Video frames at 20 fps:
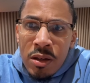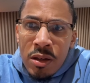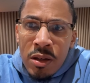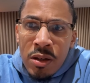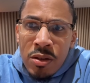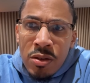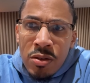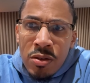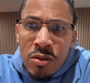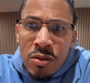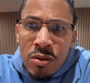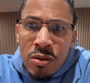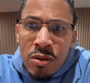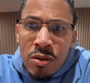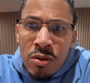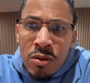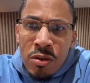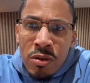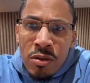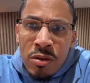as you go
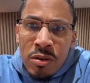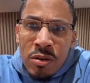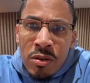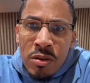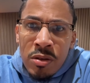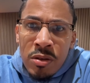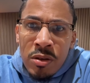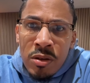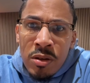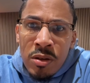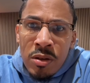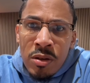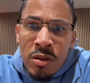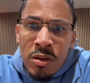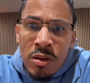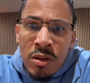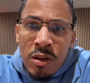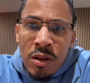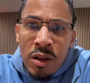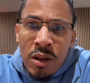along.
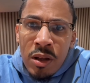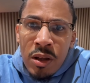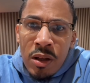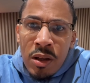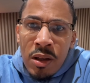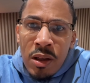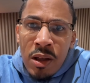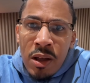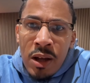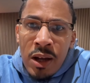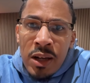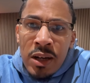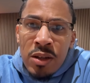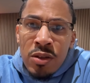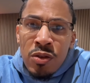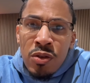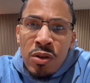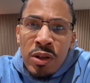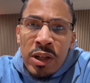And I do